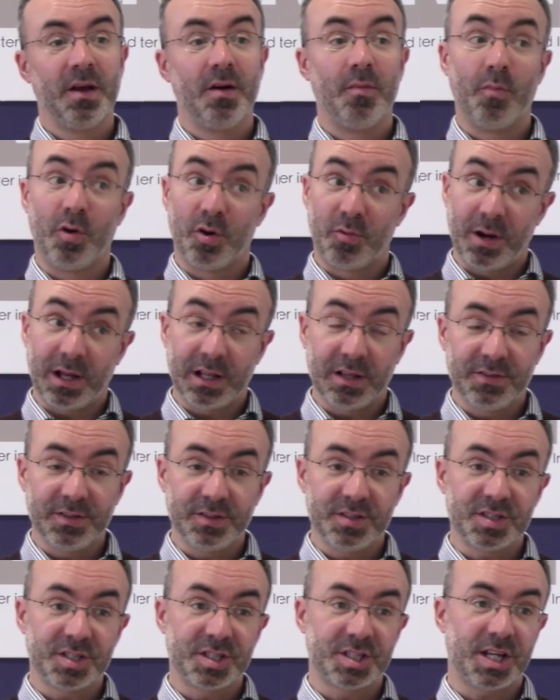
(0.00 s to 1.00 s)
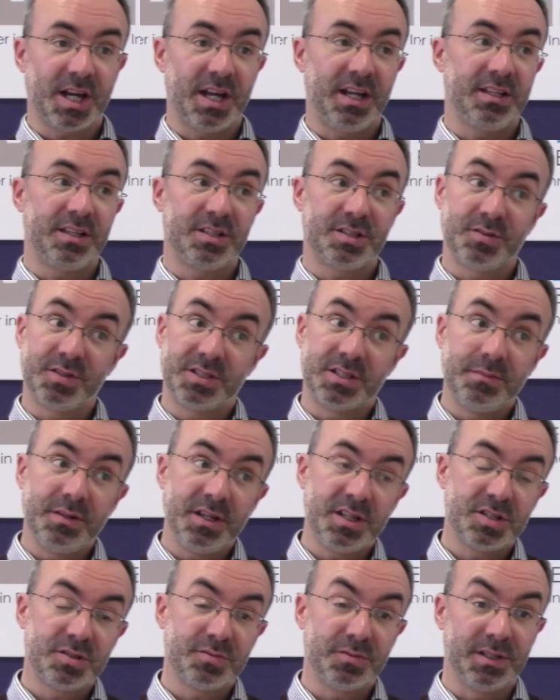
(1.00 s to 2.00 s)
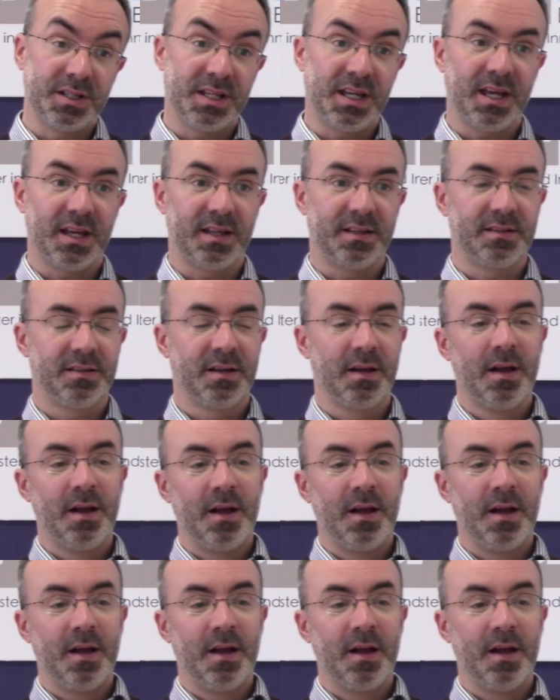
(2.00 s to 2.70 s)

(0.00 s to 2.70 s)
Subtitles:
more relevant to society, so it's a means to an end.